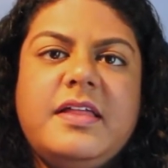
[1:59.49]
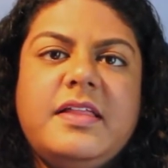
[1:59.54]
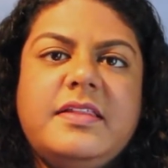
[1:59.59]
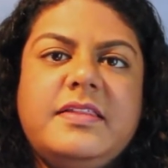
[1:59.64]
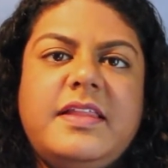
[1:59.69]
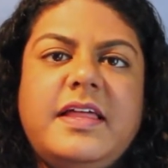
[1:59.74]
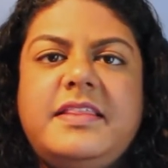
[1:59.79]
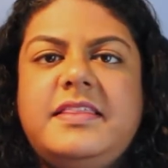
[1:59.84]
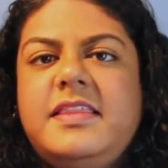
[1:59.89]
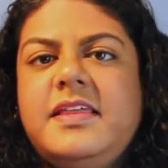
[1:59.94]

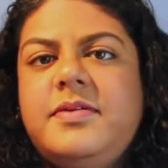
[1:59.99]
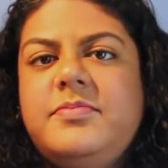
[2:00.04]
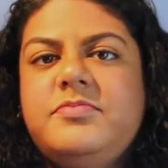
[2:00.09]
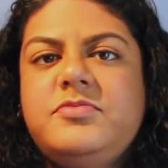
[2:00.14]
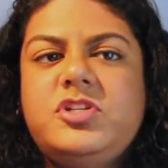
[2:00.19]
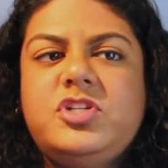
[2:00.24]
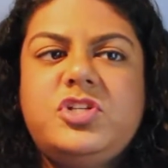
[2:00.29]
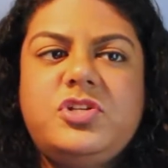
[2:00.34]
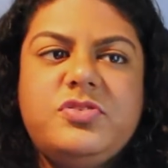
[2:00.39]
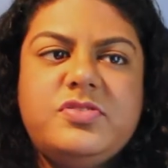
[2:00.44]
let
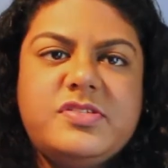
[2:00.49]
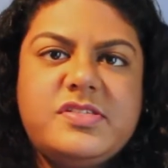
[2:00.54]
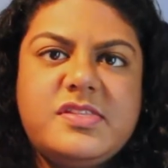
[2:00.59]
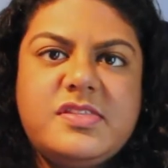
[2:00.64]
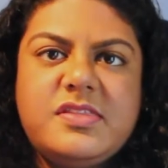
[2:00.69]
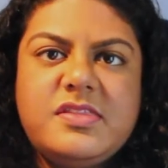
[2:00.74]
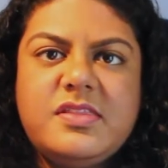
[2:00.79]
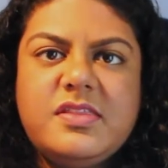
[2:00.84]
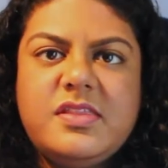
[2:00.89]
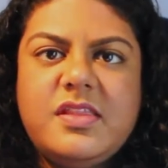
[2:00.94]
them choose
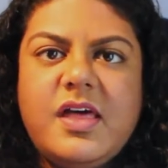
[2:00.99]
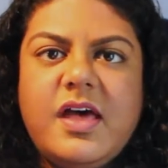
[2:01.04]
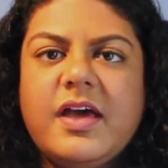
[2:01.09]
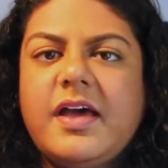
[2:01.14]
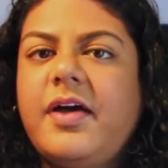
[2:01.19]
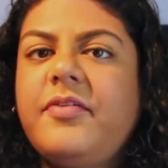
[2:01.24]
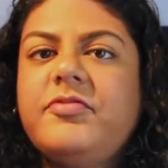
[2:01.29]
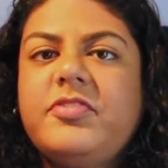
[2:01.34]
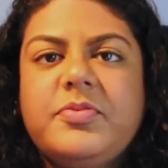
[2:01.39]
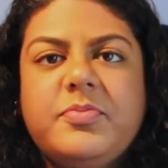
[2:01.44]
a
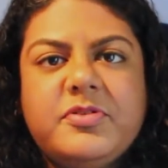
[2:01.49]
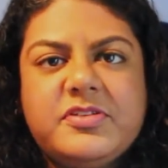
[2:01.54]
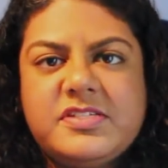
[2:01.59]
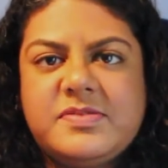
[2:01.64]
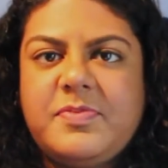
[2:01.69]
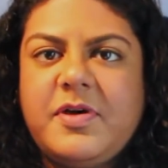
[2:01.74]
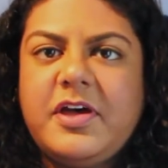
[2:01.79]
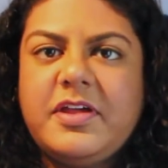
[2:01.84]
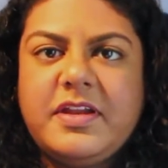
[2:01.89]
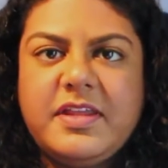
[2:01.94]
comfortable
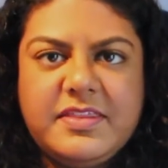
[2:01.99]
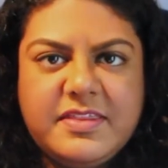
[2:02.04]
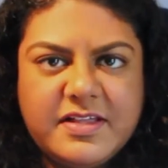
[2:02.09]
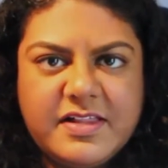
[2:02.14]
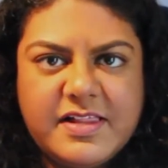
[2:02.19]
spot in the